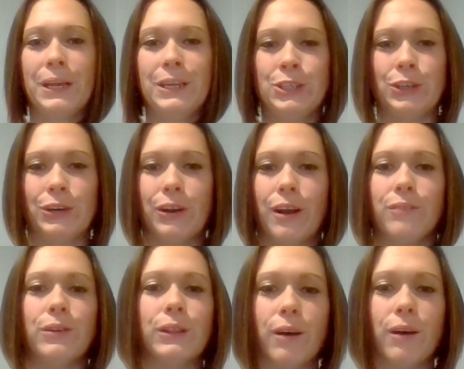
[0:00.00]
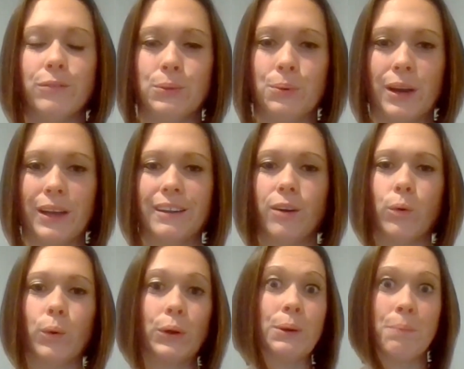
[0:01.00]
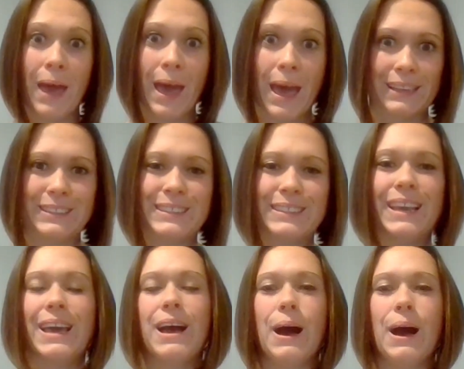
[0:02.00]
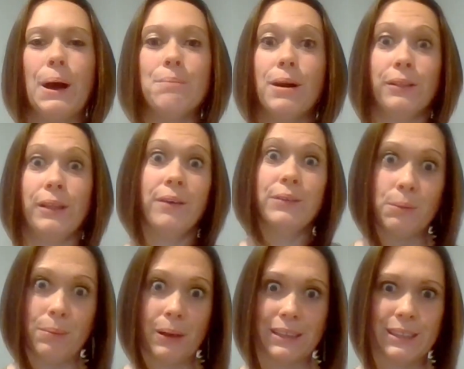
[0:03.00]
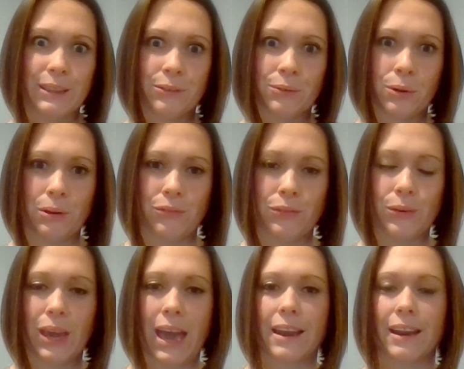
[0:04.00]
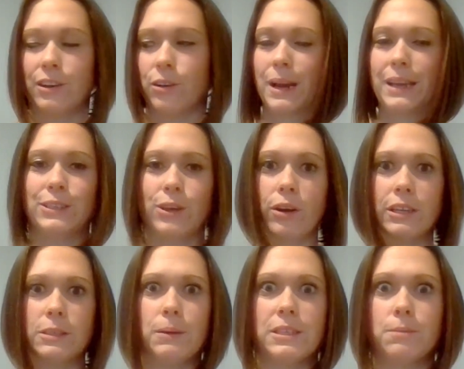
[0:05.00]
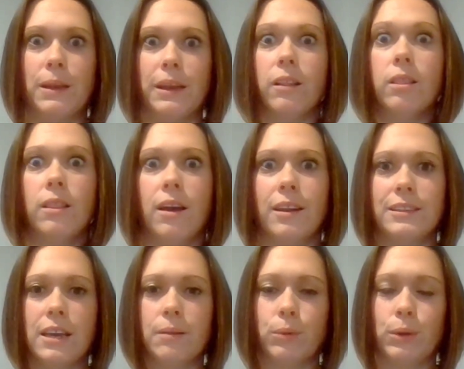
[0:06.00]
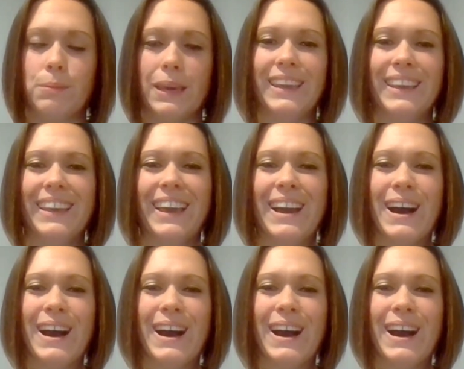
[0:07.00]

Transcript: picture of a loved one or your pets. Allow your pets in the room if you can. I know my dog has been spending a lot of time with me.